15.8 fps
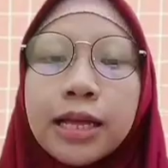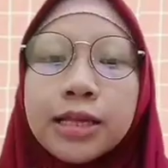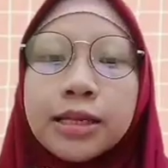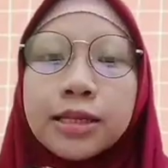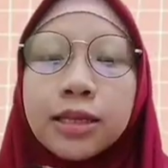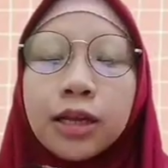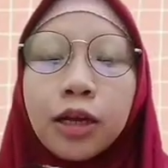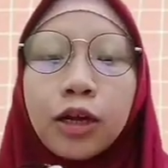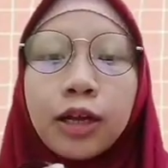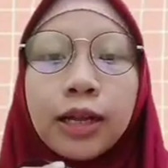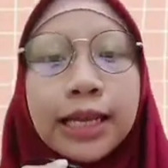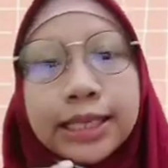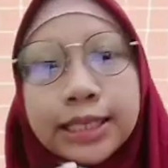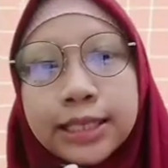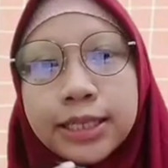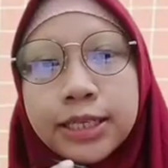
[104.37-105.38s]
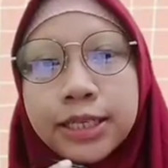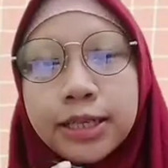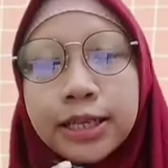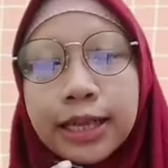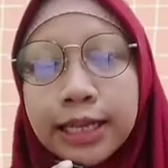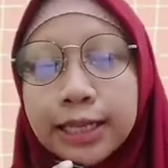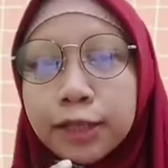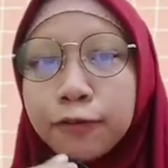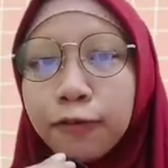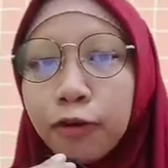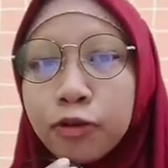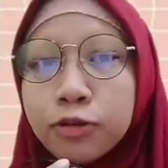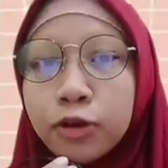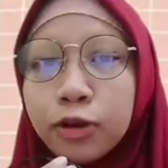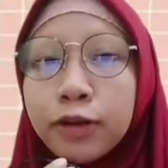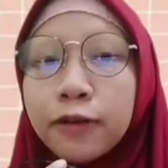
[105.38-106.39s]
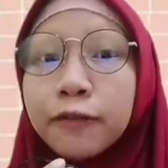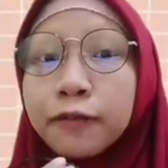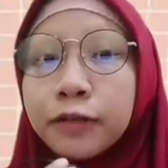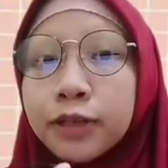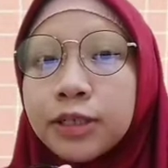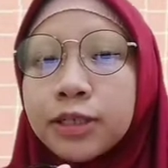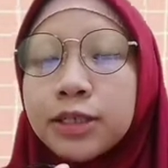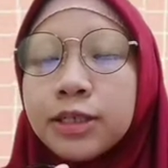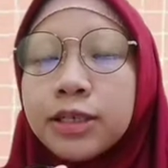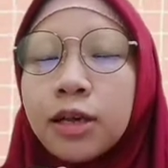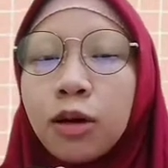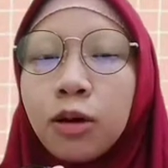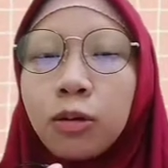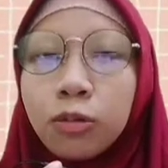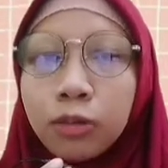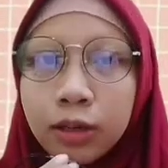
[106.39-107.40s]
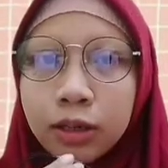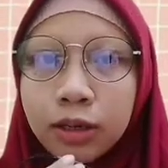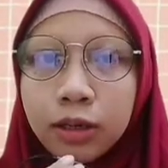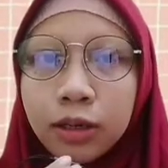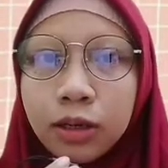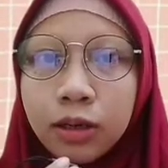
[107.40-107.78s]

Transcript: So let's focus on the first one,